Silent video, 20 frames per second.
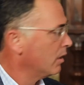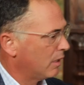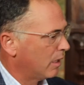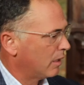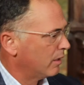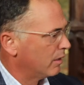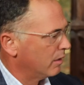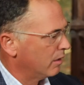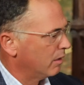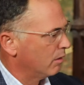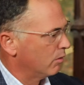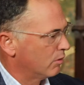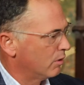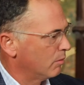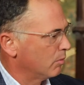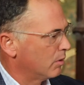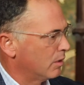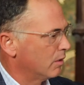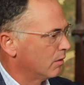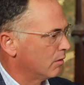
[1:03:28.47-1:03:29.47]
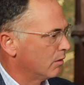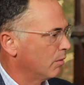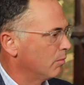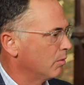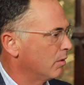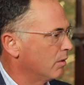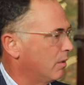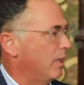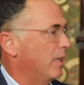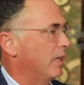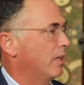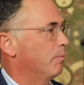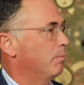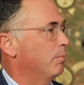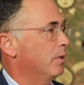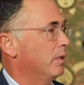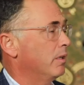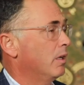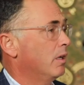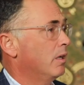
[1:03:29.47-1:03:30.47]
let, you know, Tim Tim could take it,
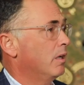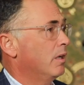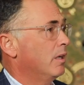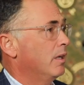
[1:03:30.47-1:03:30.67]
but